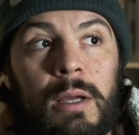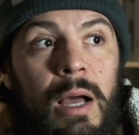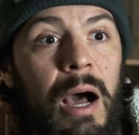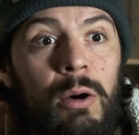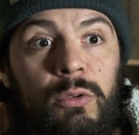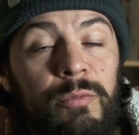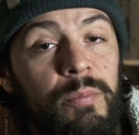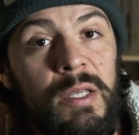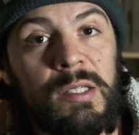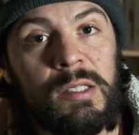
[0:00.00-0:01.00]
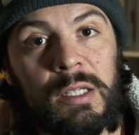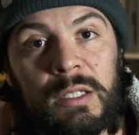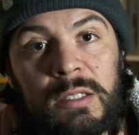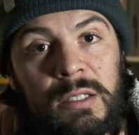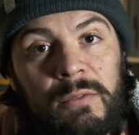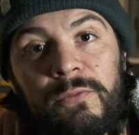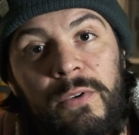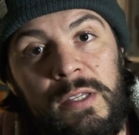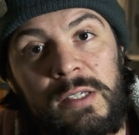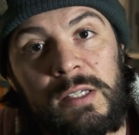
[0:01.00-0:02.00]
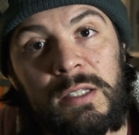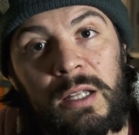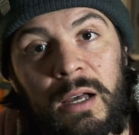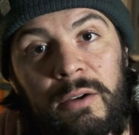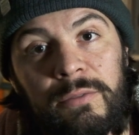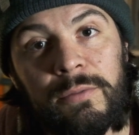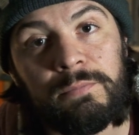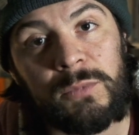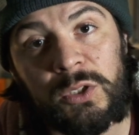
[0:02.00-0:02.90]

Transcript: out of big cities and fancy stuff.